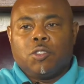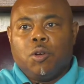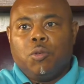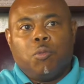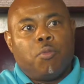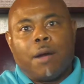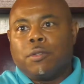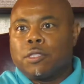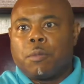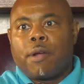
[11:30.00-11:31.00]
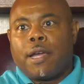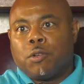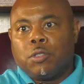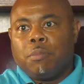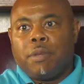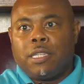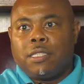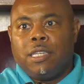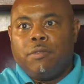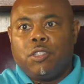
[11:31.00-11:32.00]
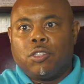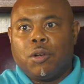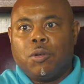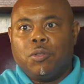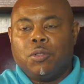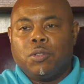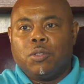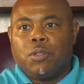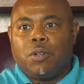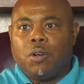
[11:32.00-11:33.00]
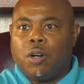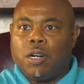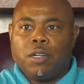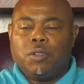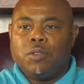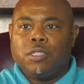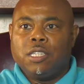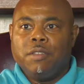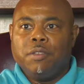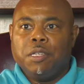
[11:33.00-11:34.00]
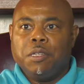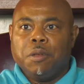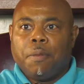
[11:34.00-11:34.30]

So why was Sopranos the biggest TV show on TV?